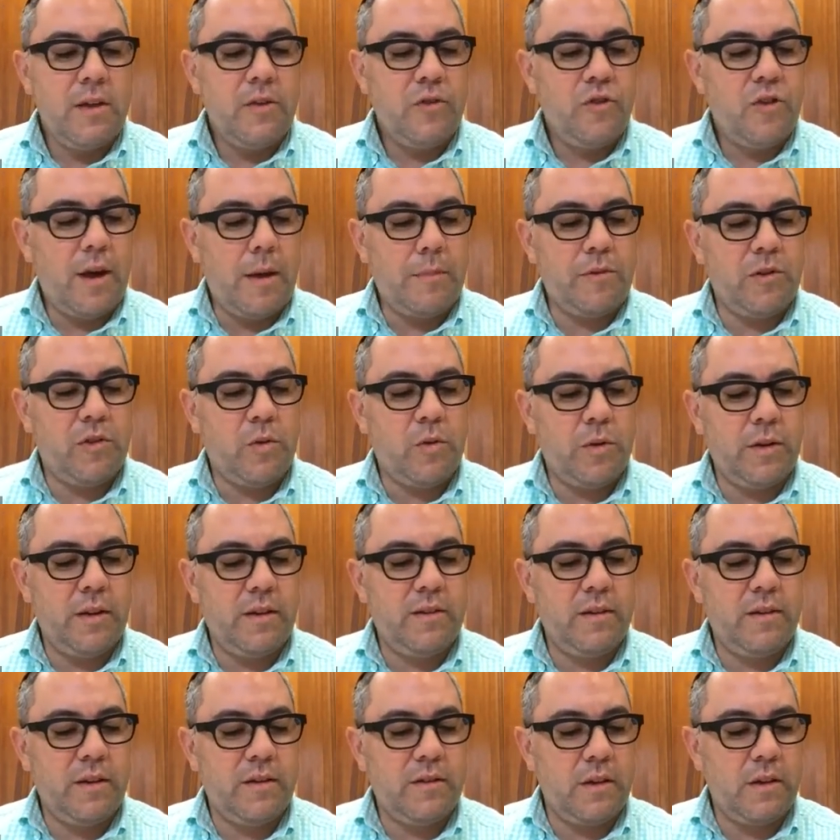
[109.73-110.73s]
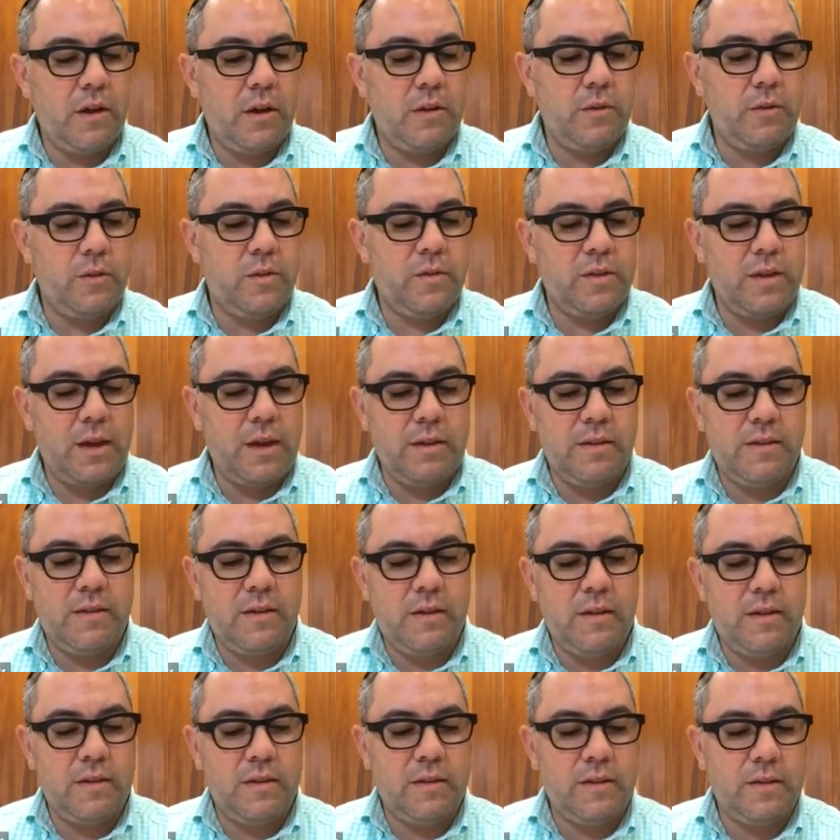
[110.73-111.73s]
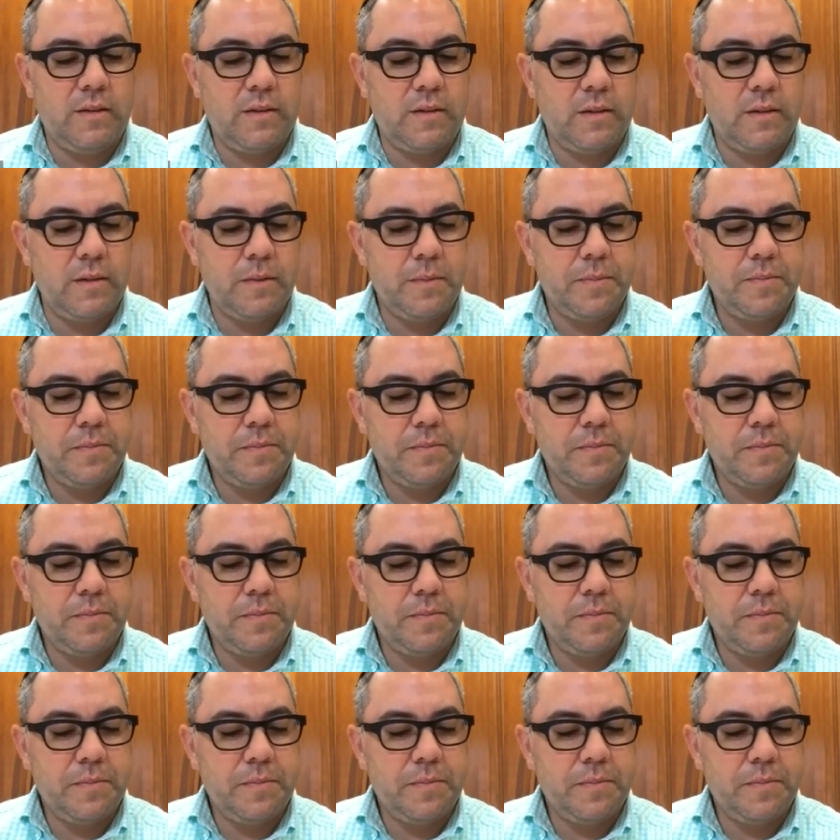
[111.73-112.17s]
chapter 26, a new census,